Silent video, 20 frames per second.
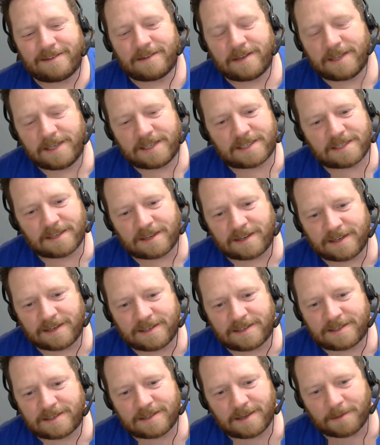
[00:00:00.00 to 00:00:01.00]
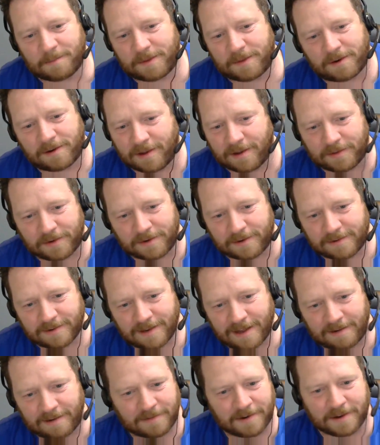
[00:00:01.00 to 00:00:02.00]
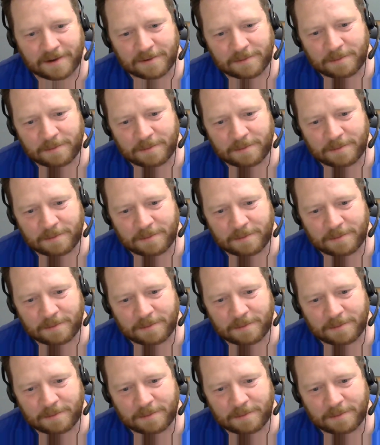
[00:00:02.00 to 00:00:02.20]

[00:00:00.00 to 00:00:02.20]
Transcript: Nissan something or other. I don't know.